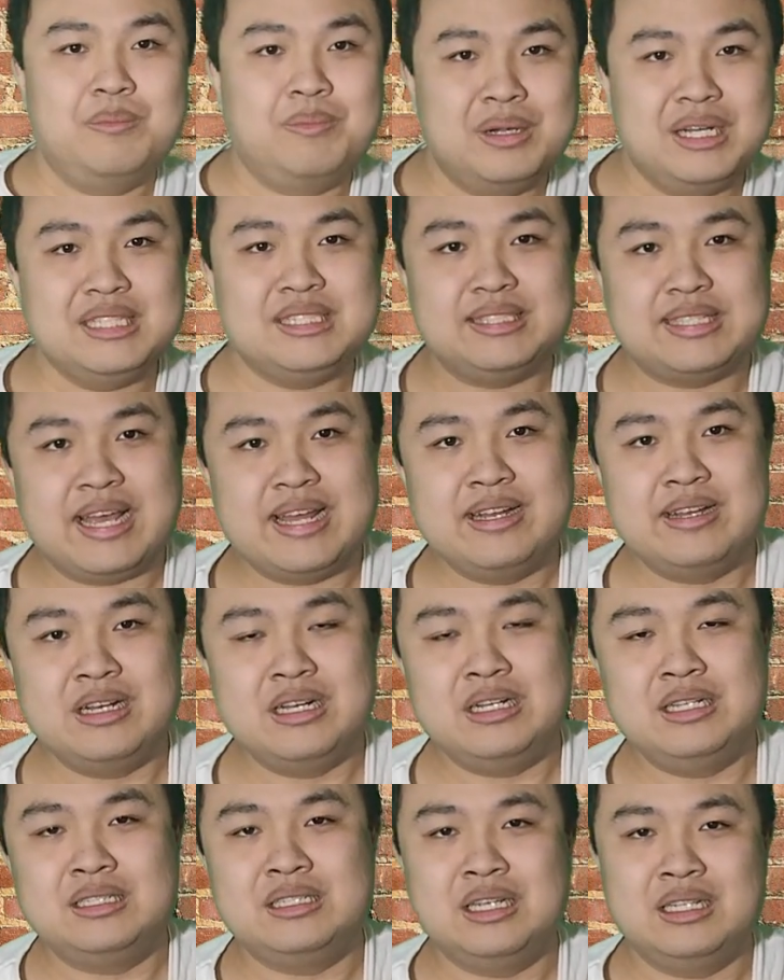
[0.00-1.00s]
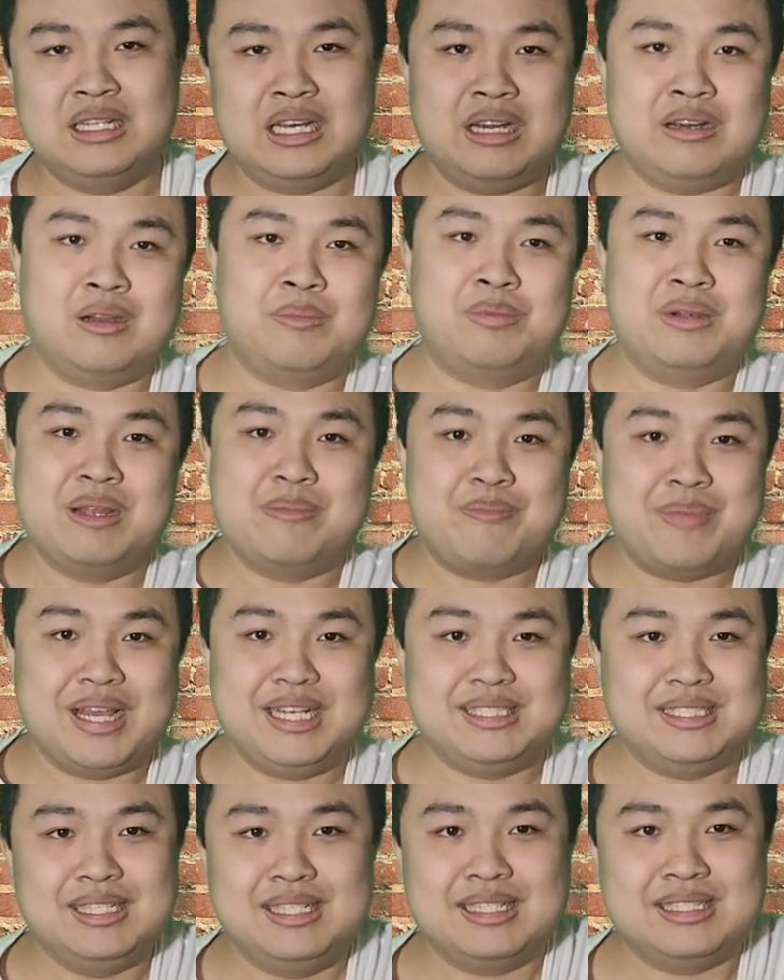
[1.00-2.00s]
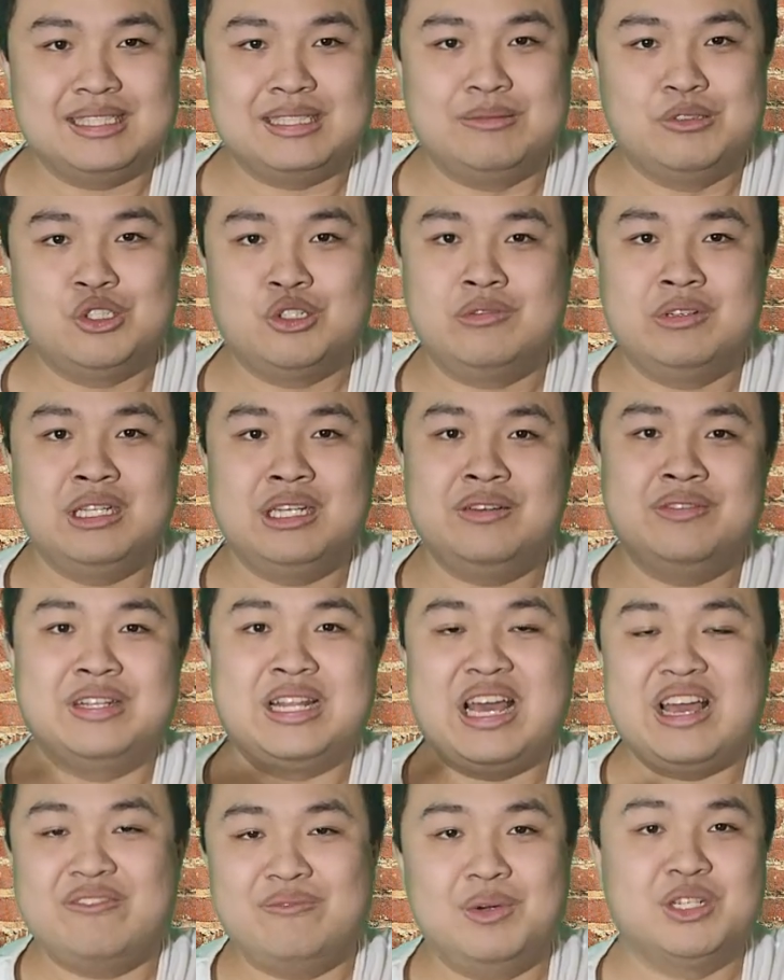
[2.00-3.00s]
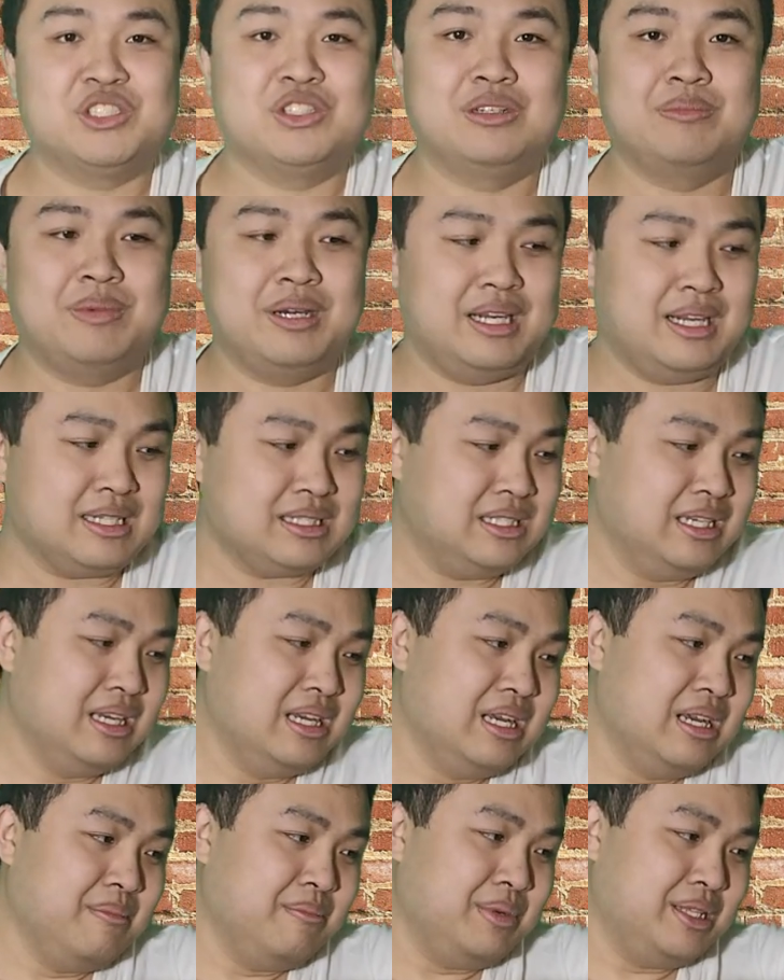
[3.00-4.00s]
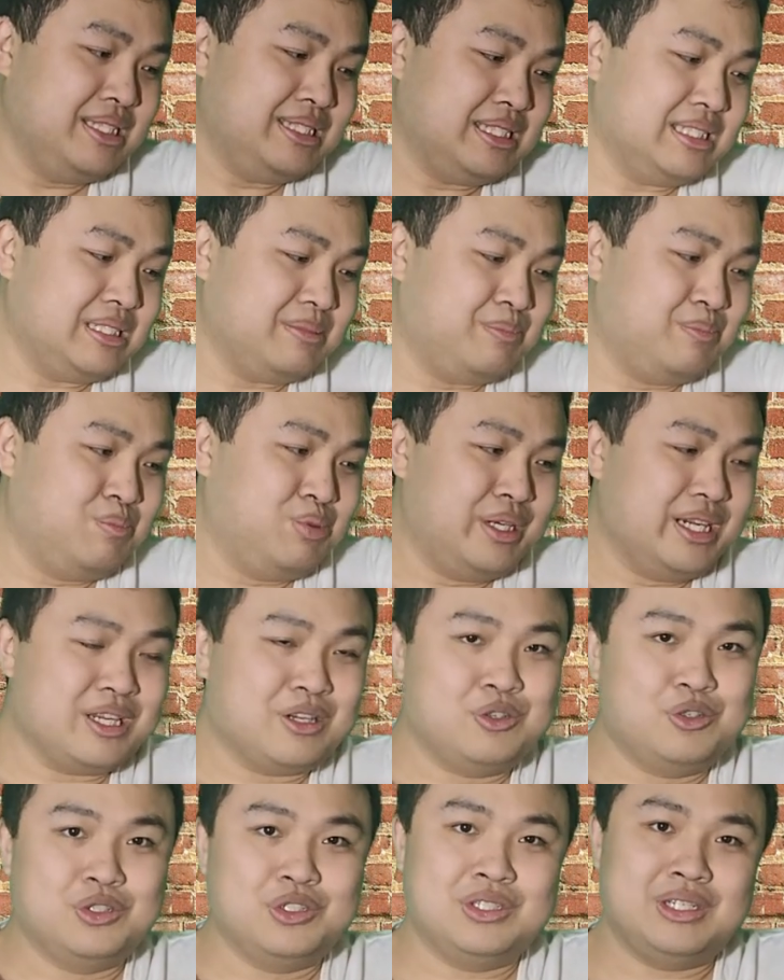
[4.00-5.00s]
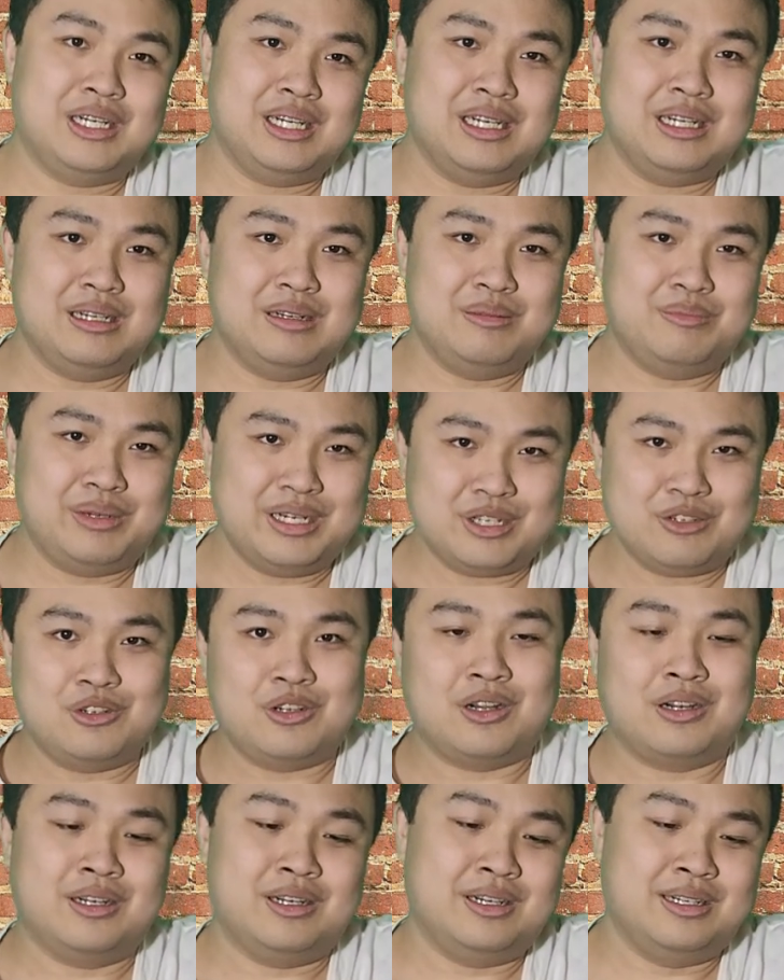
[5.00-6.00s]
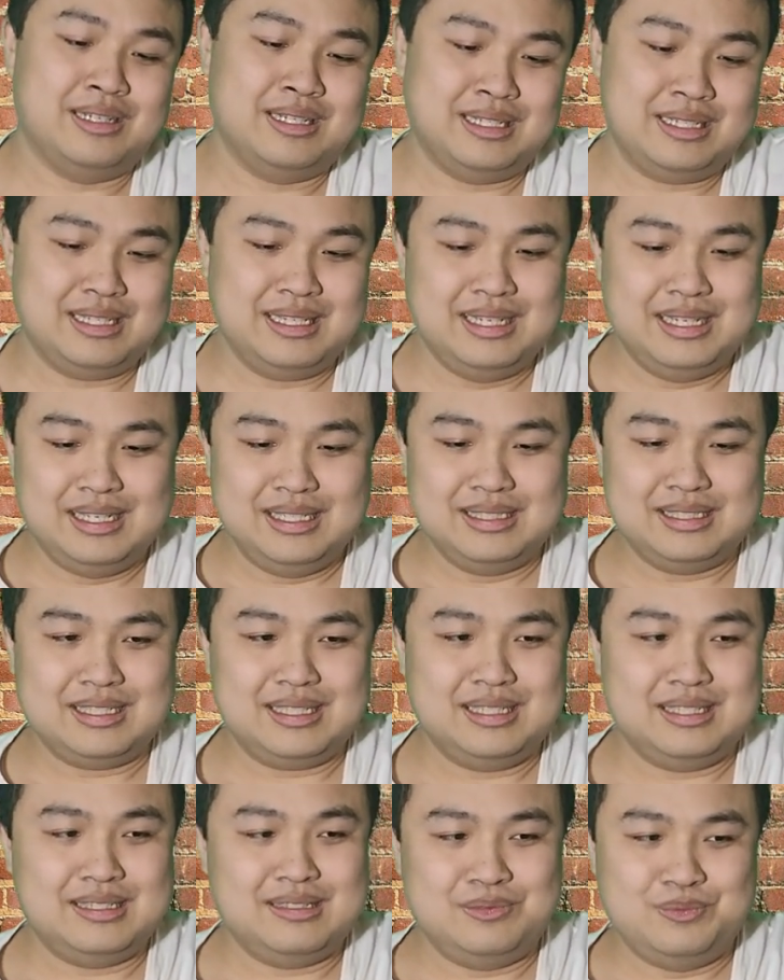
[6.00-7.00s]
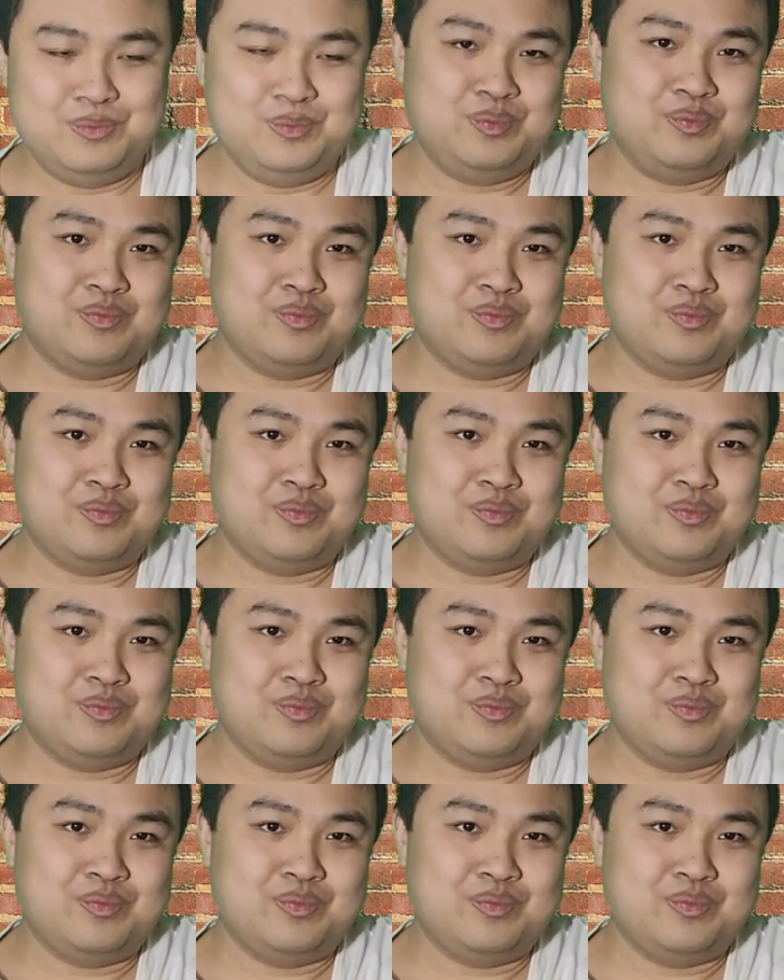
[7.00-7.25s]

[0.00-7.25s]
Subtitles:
pretty standard. A lot are pretty basic. Some don't really even have much on the box, but this is pretty cool art on it. So